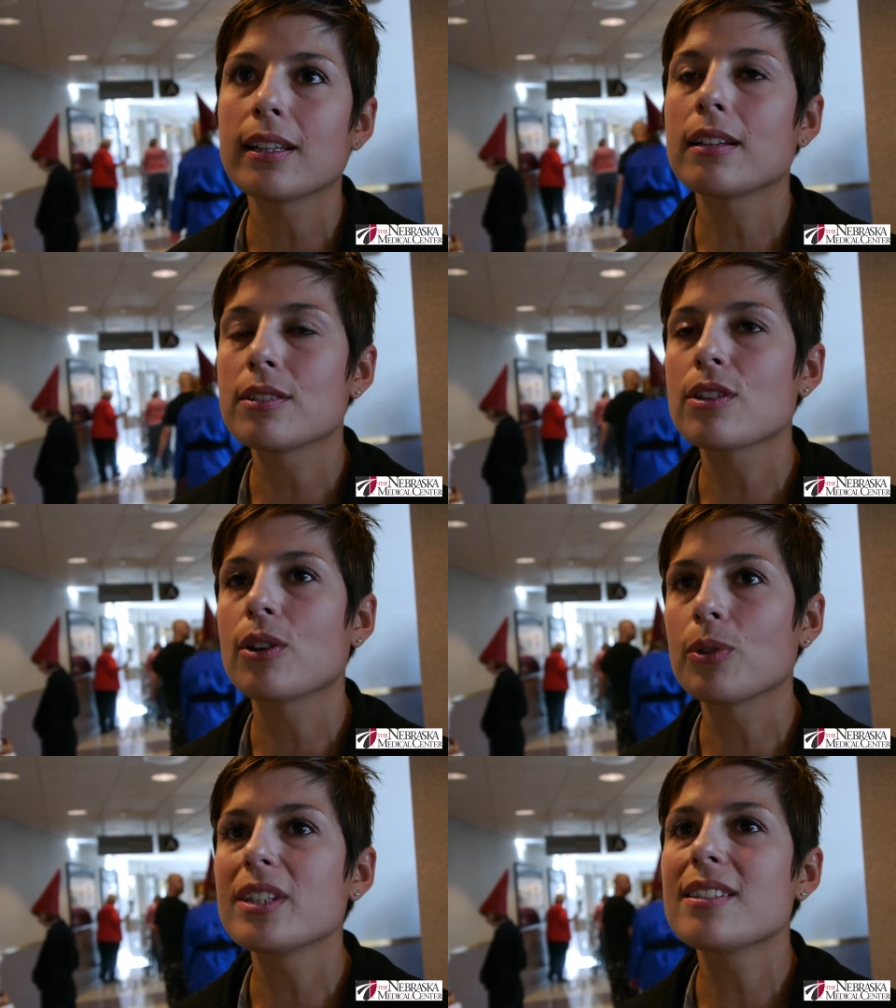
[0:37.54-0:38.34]
that. So
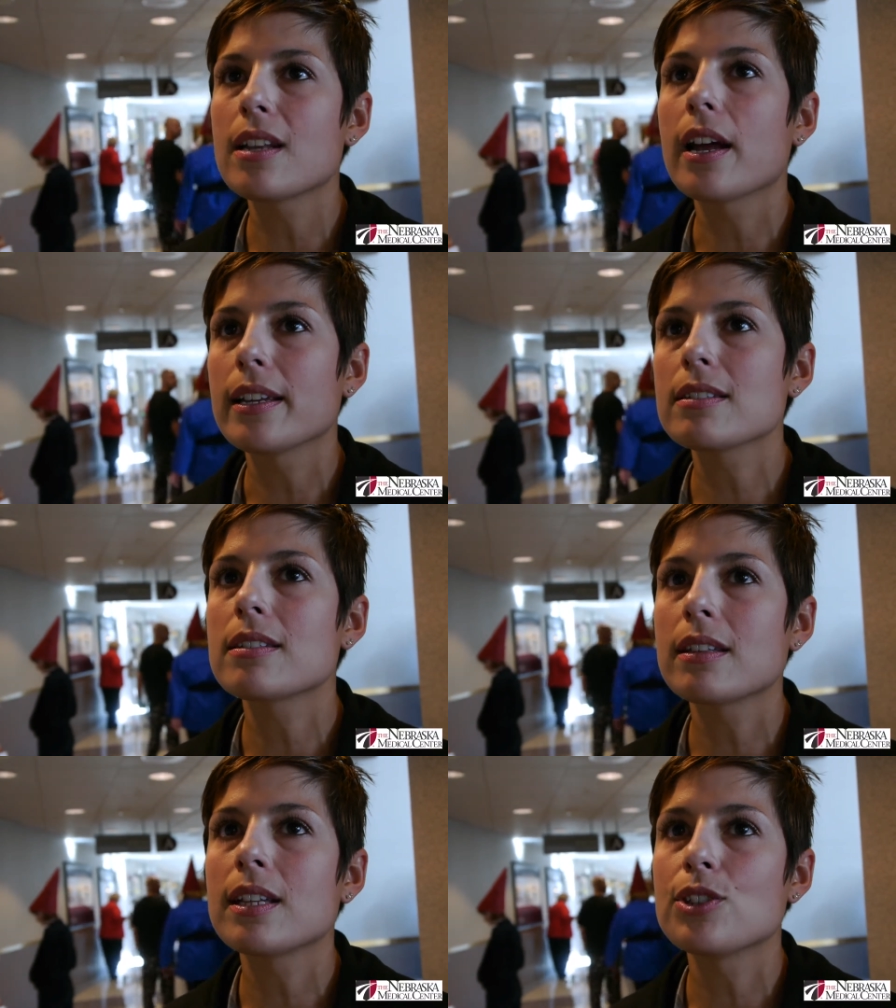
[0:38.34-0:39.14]
it's nice
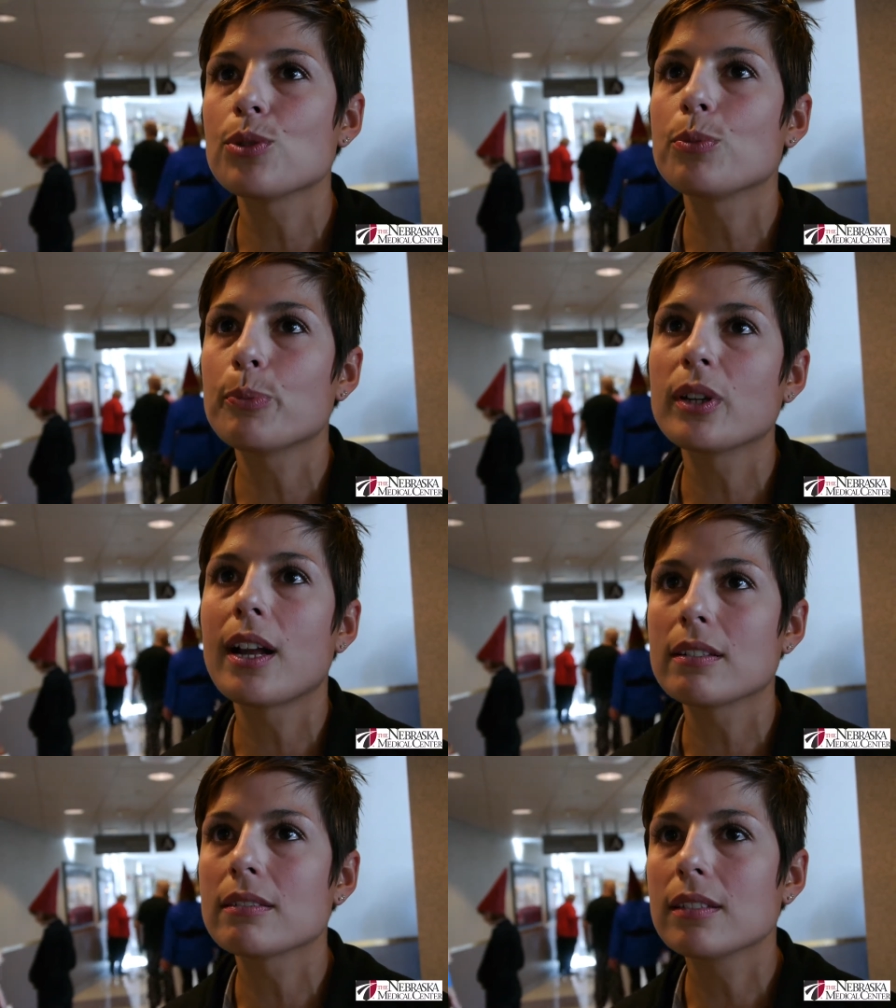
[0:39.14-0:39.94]
that they do put
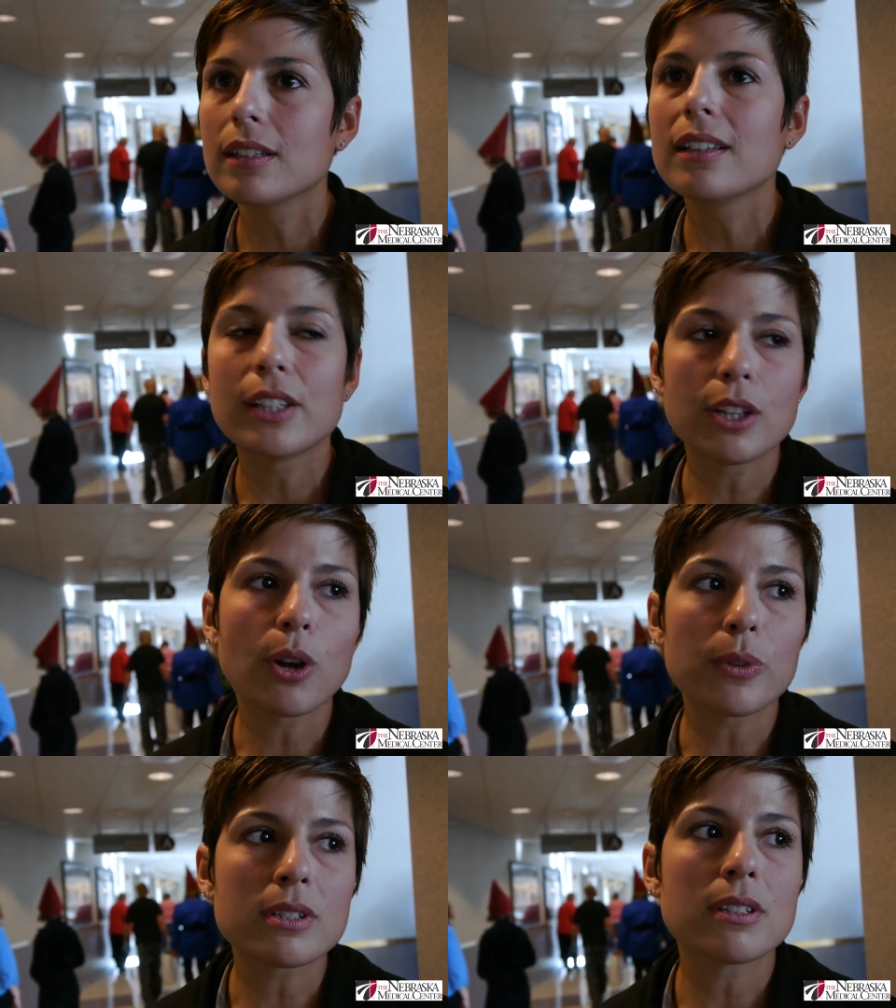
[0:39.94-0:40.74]
on, you
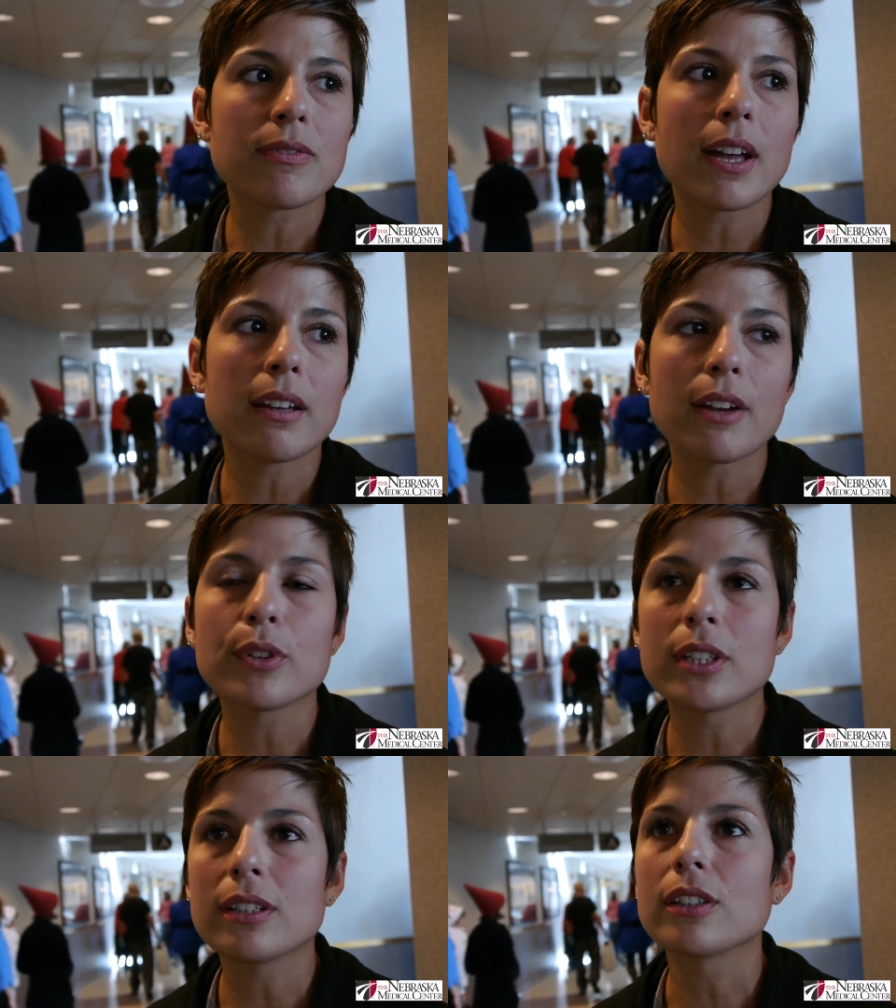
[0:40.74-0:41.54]
know, this event
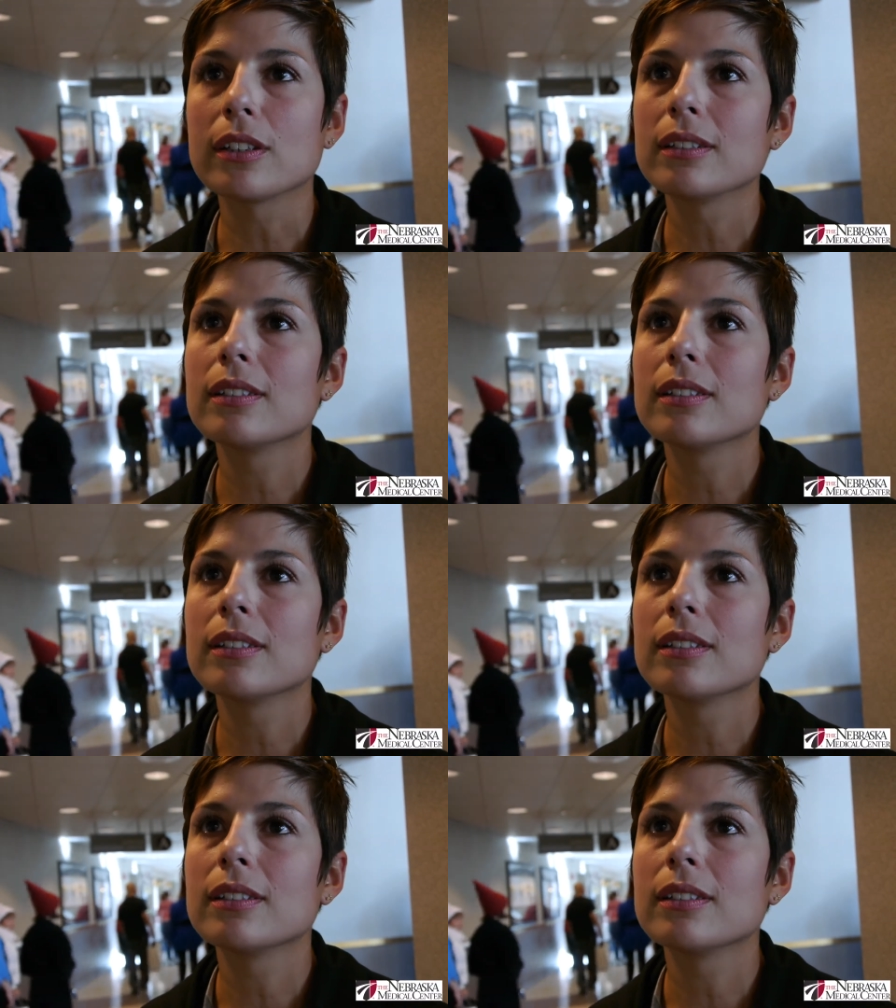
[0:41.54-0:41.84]
every year